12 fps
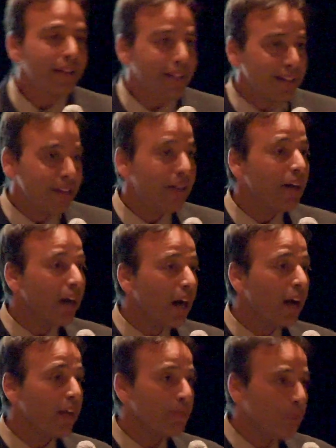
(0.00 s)
See a
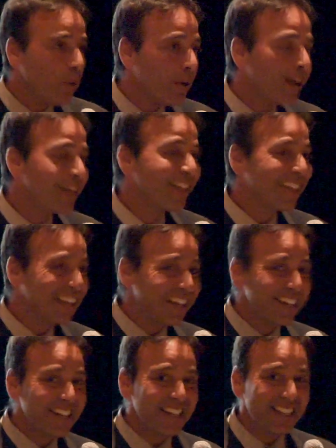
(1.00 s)
lot more
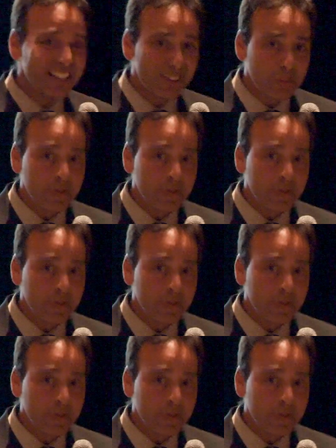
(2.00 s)
anxiety,